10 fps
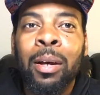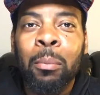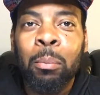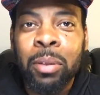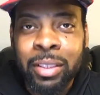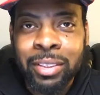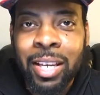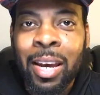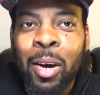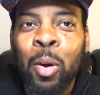please
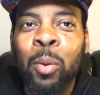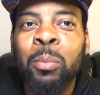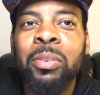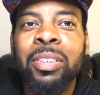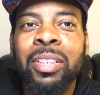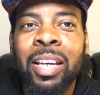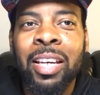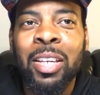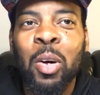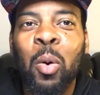stay at home. Stay
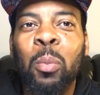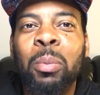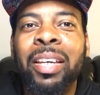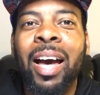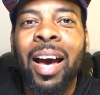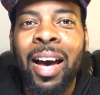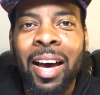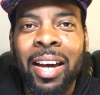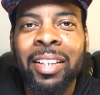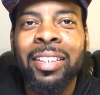your
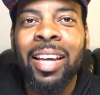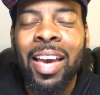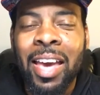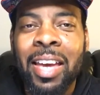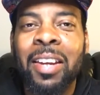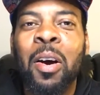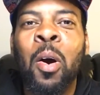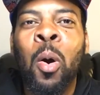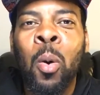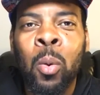behind at
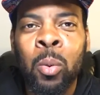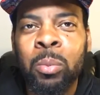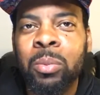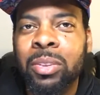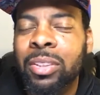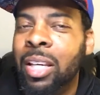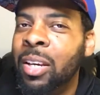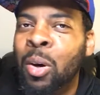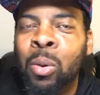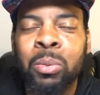home. Stay
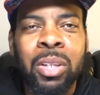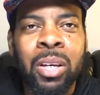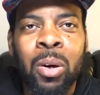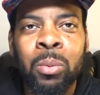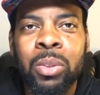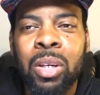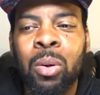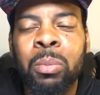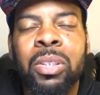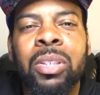home. It's